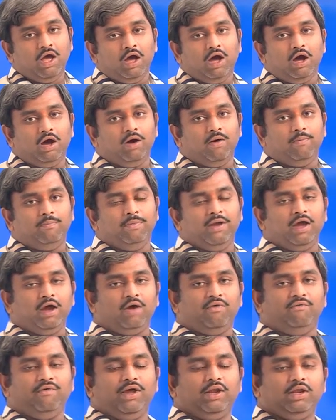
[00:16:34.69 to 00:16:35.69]
Uh,
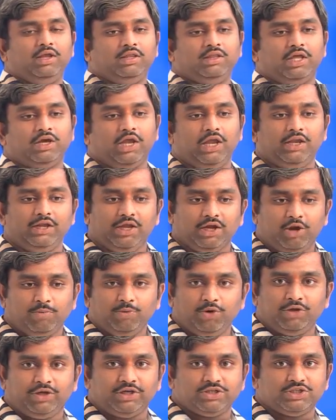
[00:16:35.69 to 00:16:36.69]
when in the in a
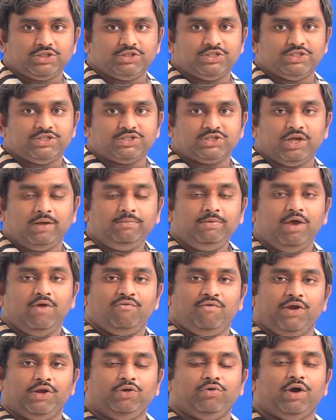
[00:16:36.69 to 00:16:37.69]
communication system,
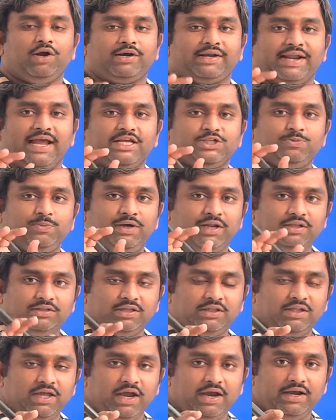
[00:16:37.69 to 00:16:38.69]
when you are transmitting
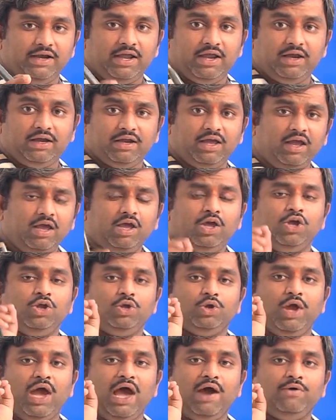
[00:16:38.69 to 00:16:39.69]
the data,
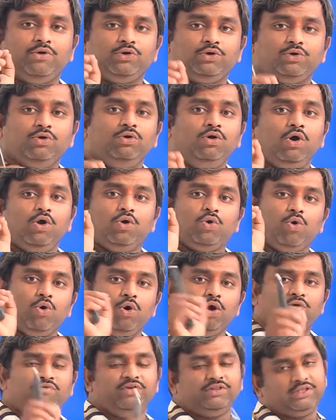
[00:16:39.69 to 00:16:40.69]
you have to
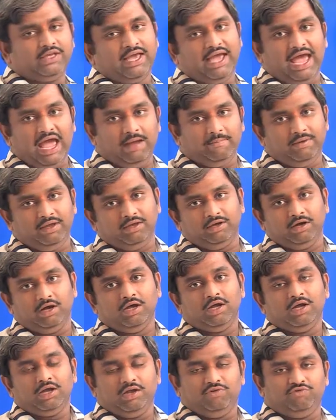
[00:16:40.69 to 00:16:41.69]
code with Hamming
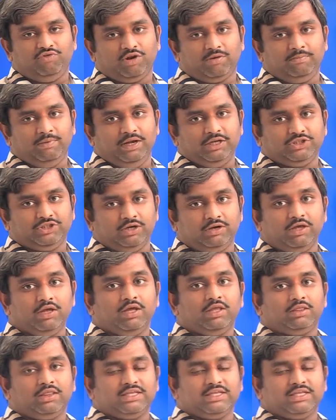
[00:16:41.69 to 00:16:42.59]
information.